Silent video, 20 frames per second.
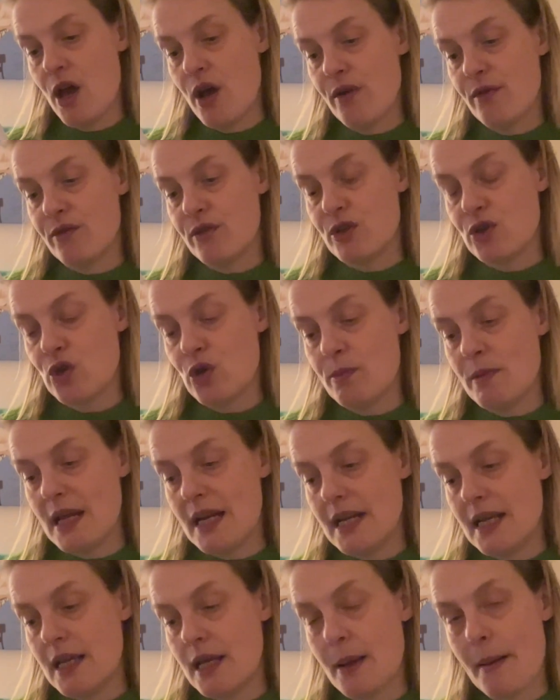for too
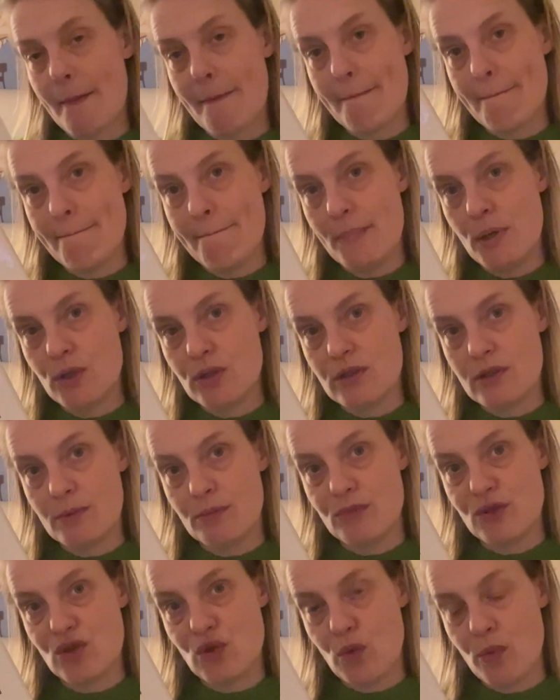many.
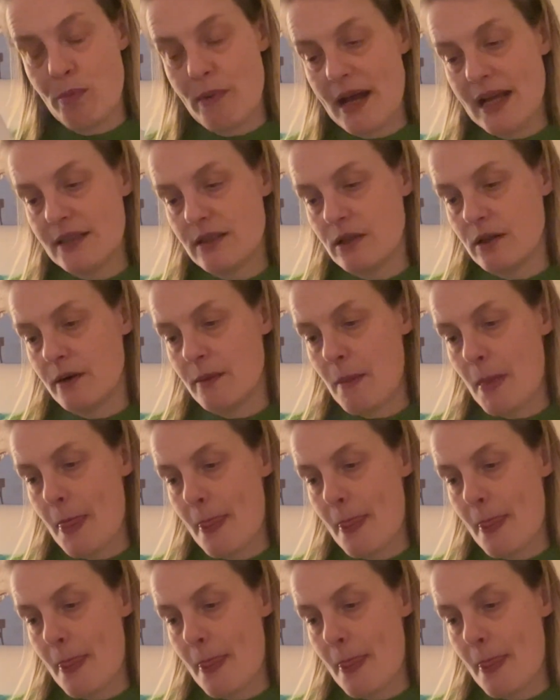Muslims don't matter.